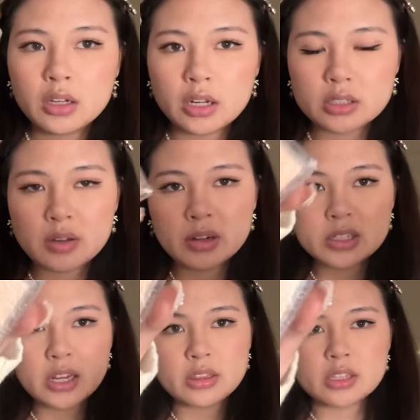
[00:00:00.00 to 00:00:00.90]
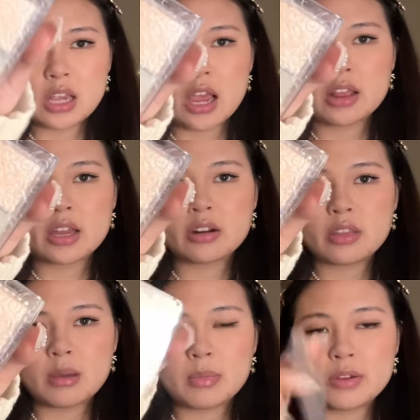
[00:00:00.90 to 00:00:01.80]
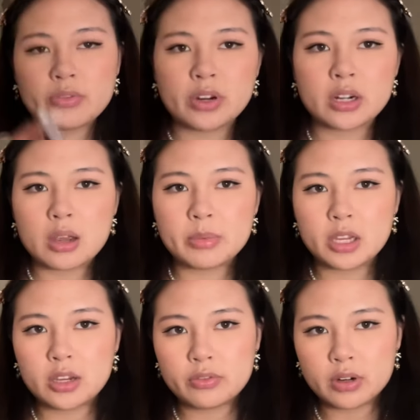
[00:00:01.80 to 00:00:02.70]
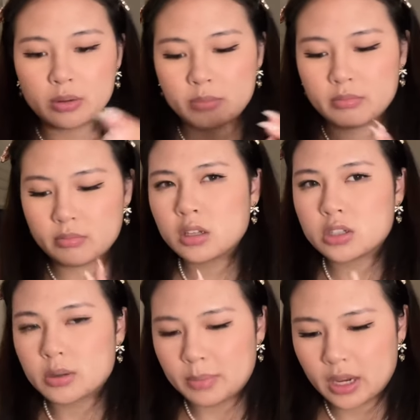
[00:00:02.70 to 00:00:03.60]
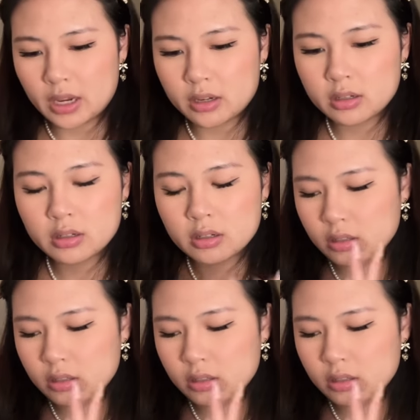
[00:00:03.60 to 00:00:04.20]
Next, I'm gonna take this highlighter that my friend got me from Japan.